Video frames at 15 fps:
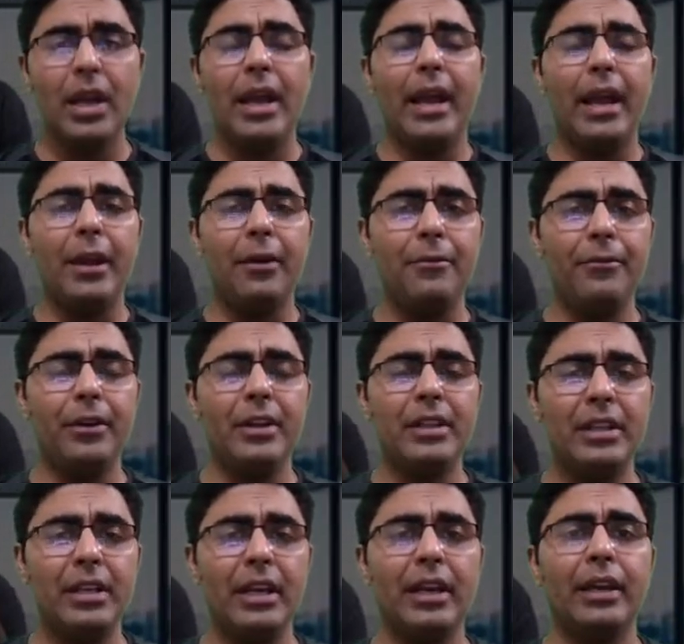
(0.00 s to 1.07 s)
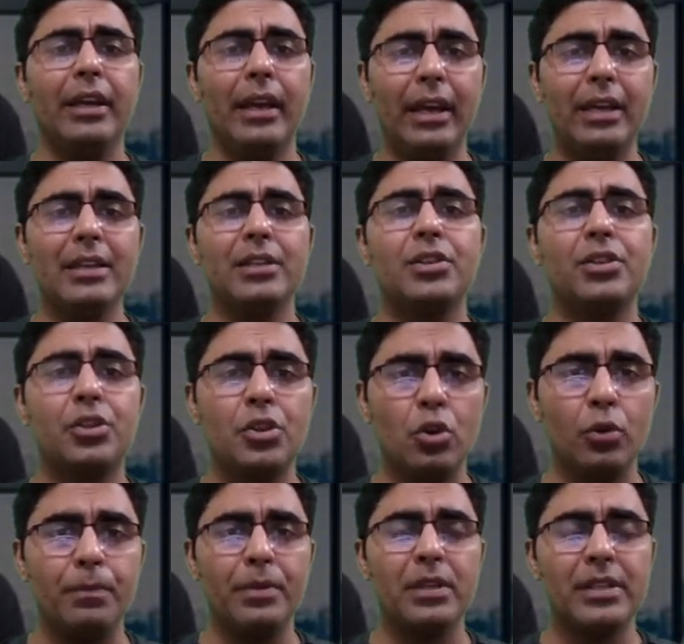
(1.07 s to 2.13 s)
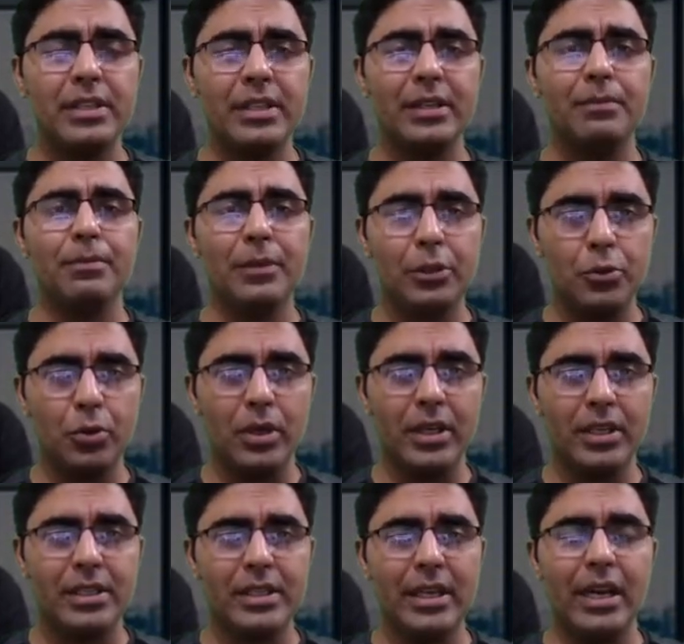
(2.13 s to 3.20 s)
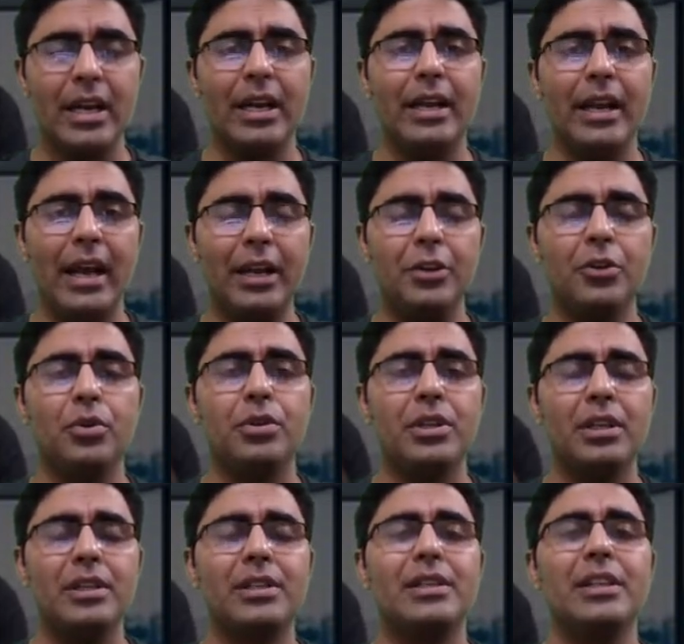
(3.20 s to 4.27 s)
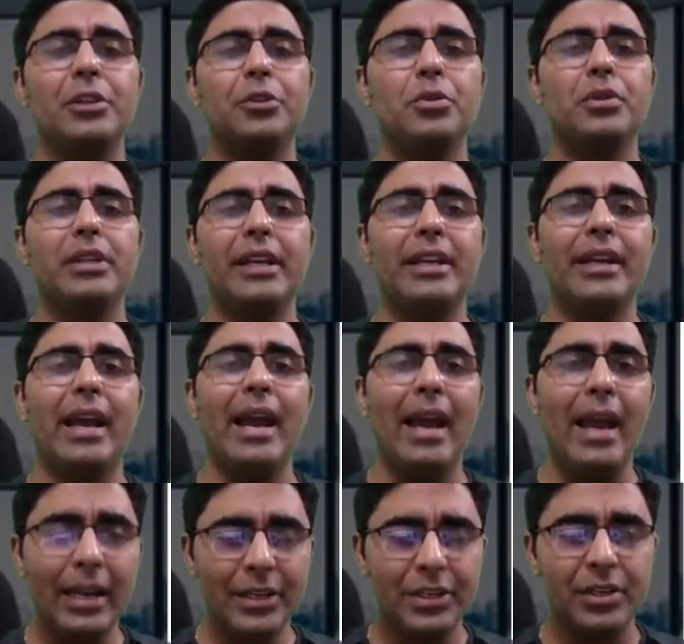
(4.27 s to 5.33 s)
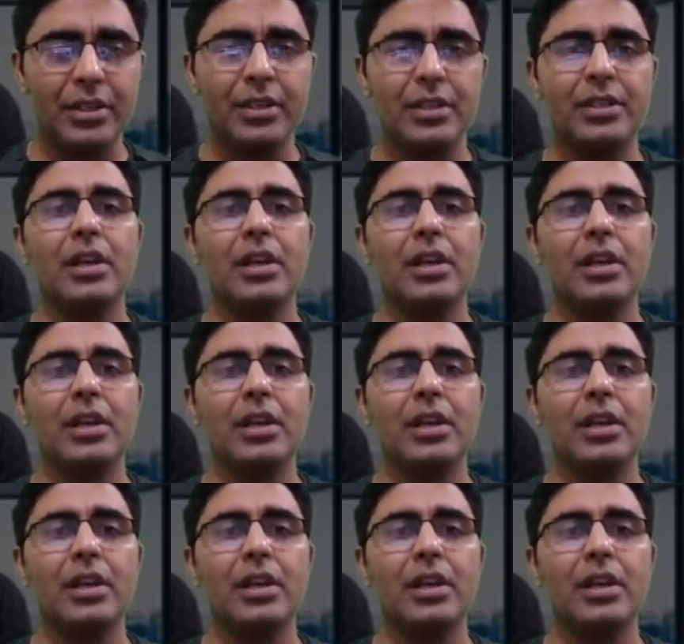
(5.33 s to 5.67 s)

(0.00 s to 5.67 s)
everything is super simple to understand and you just need to take actions